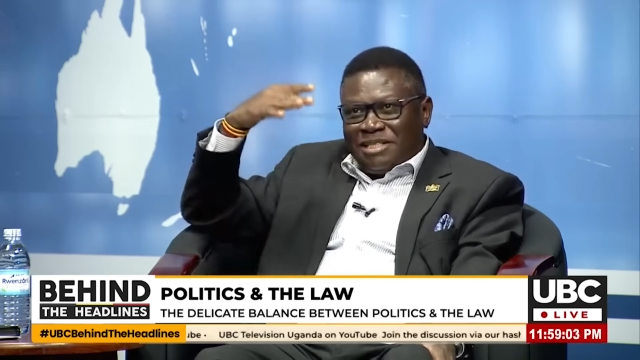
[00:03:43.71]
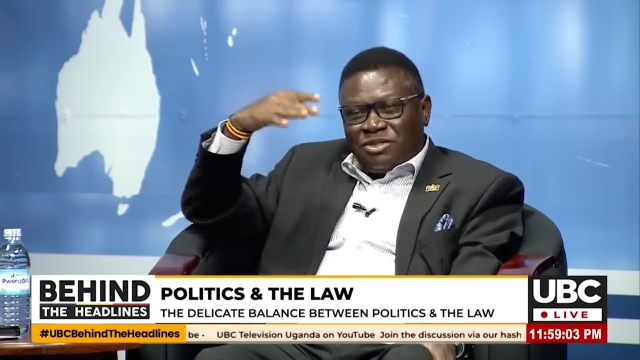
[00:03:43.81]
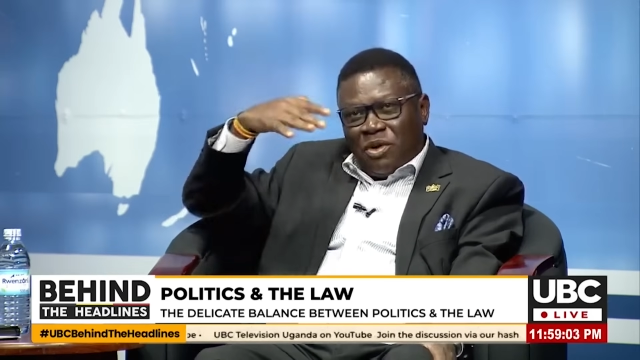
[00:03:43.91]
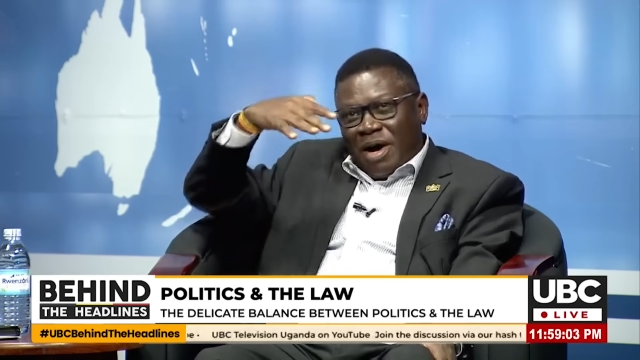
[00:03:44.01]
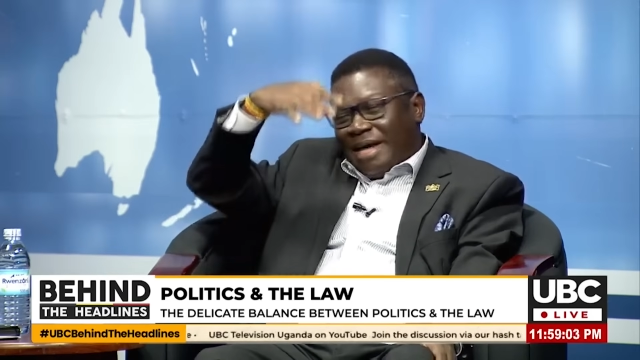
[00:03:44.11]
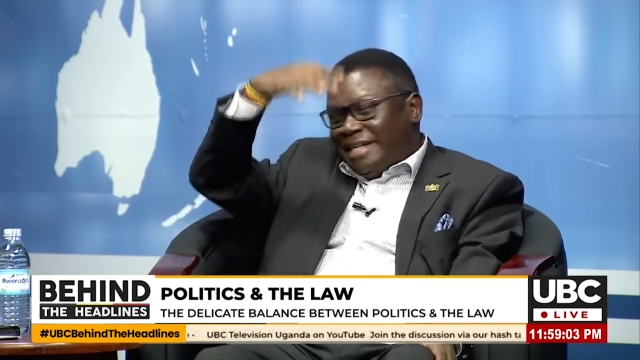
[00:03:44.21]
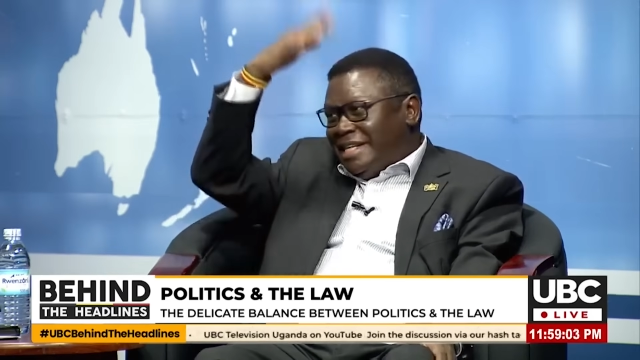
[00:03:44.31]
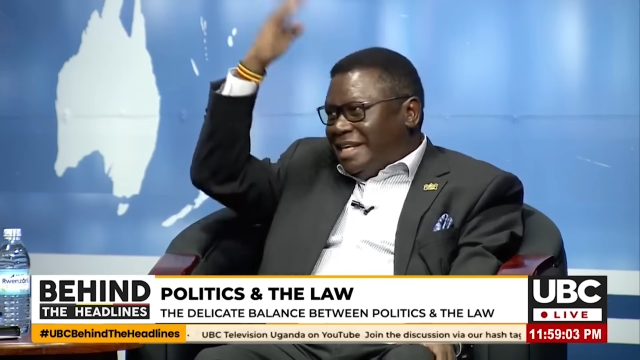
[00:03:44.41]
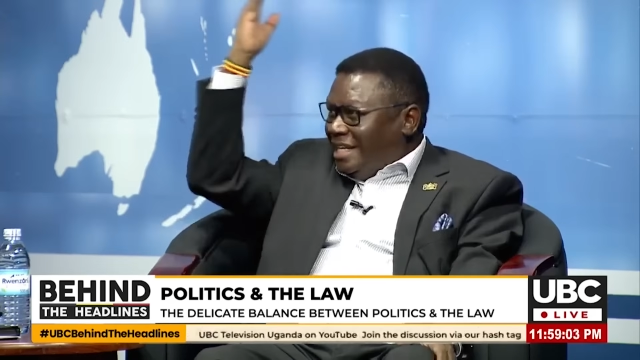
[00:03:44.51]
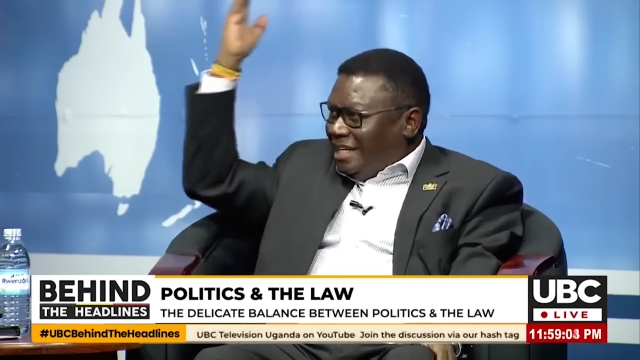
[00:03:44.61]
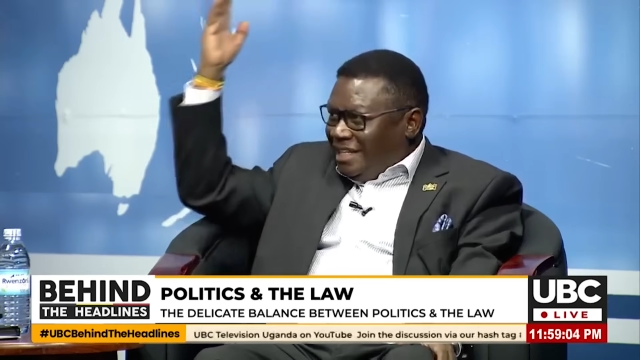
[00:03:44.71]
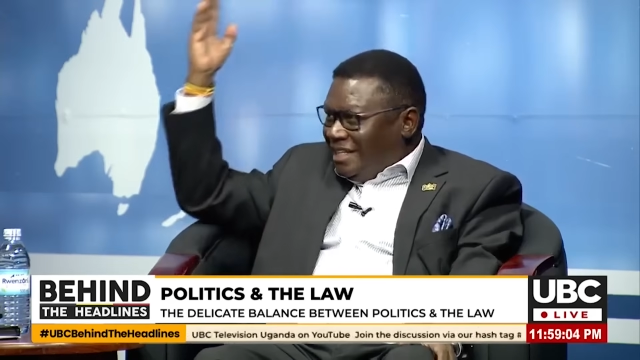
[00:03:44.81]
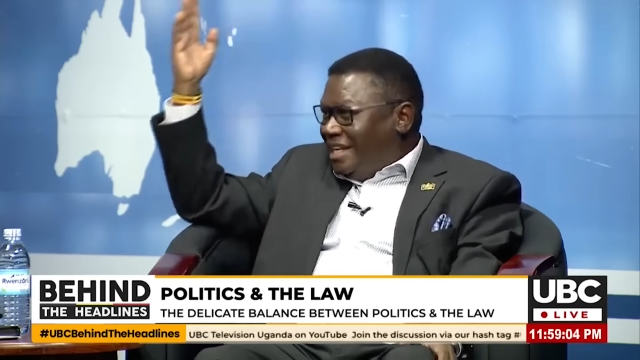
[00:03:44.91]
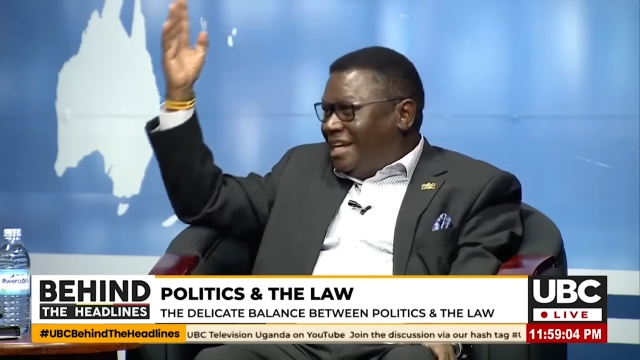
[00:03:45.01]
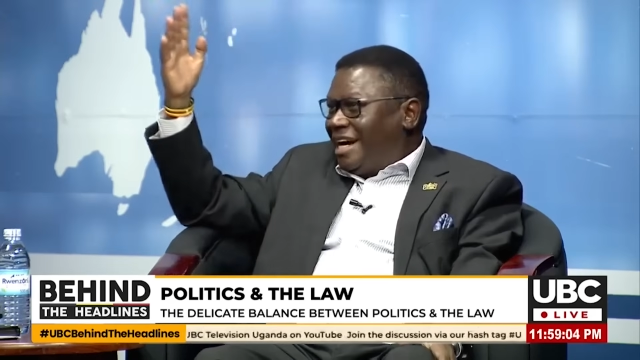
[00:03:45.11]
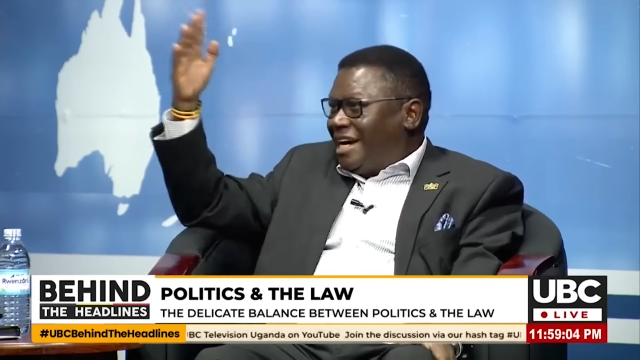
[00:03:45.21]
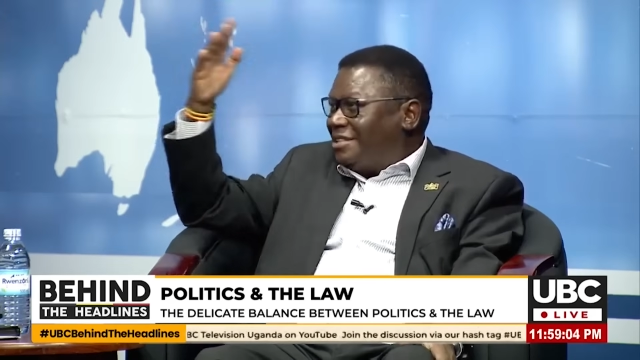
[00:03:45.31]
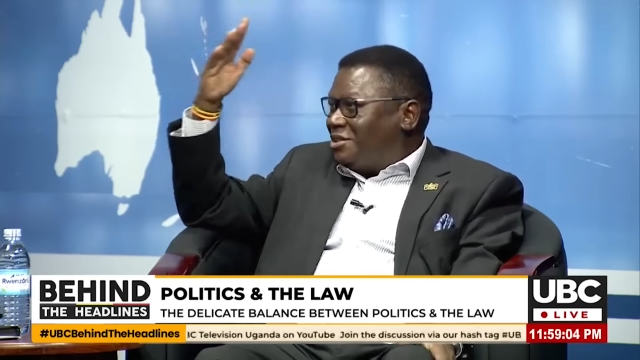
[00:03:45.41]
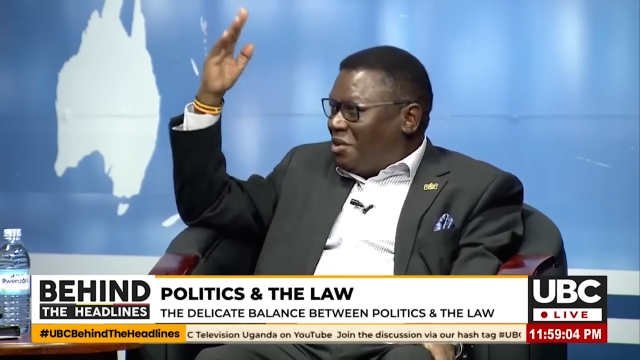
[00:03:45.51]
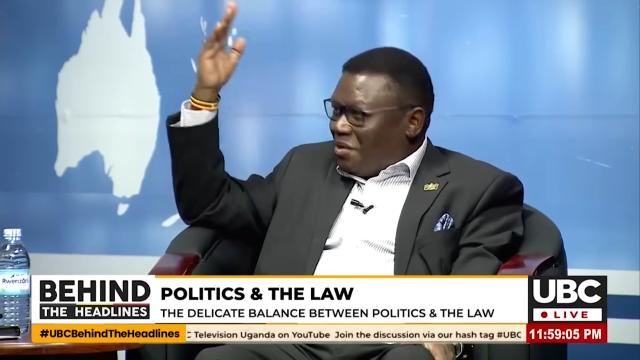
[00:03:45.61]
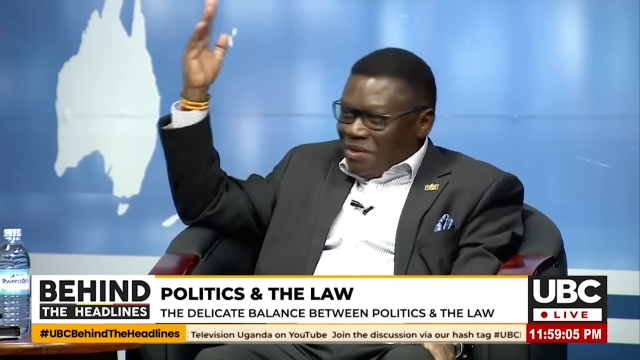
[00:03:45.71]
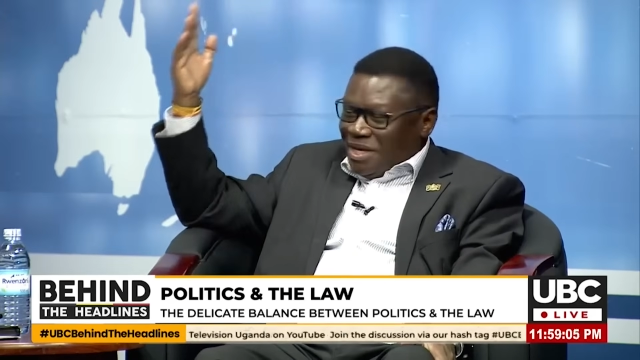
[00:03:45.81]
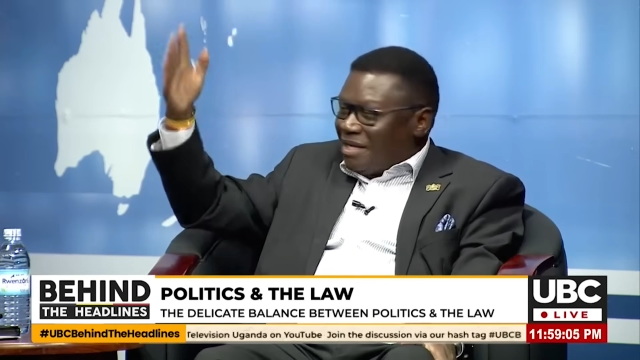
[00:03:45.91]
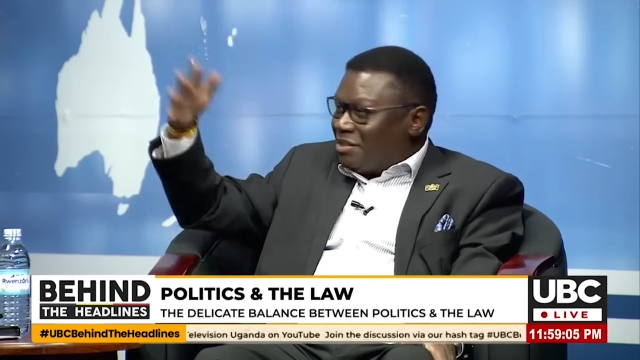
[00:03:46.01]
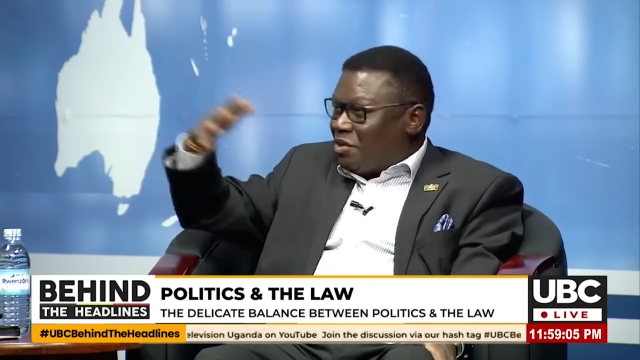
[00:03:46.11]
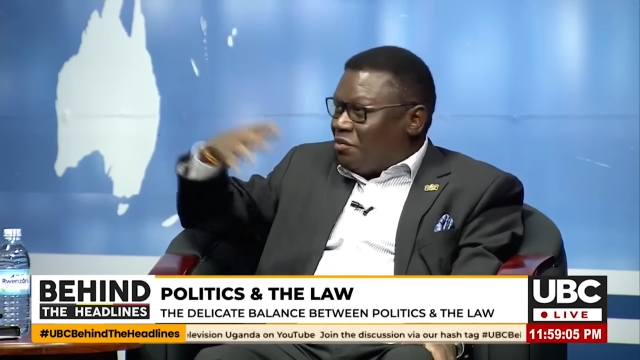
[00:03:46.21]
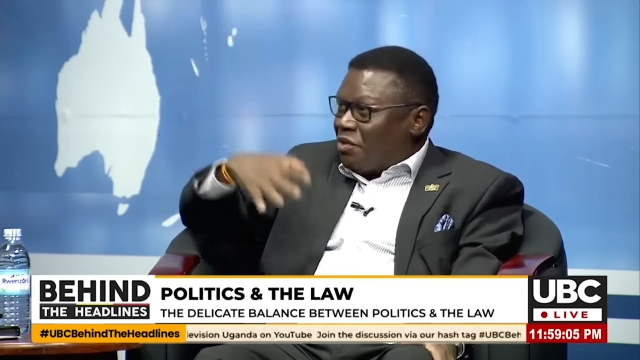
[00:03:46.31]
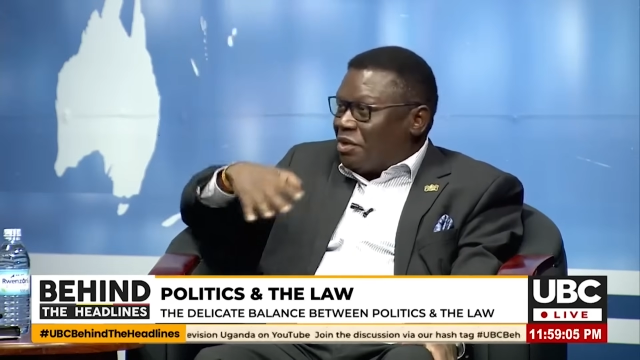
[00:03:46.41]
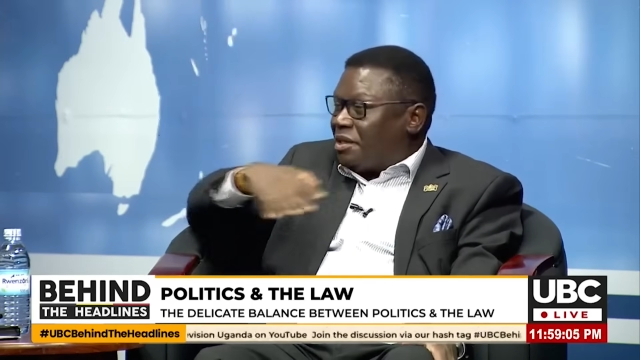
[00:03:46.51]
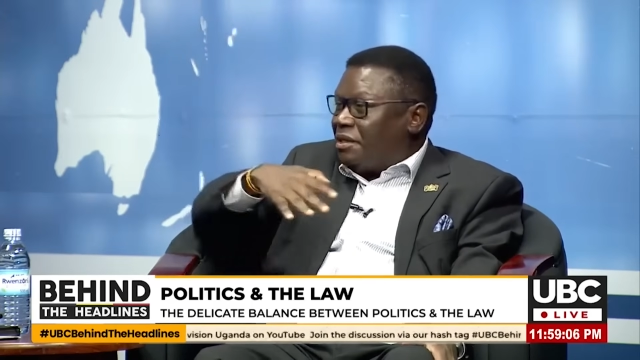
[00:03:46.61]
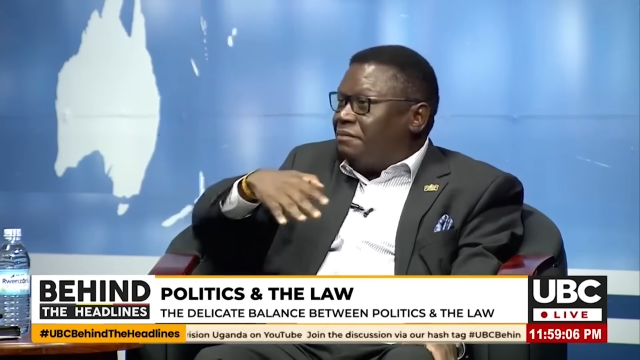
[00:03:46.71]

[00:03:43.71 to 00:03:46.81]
is so ideal and so on and so forth.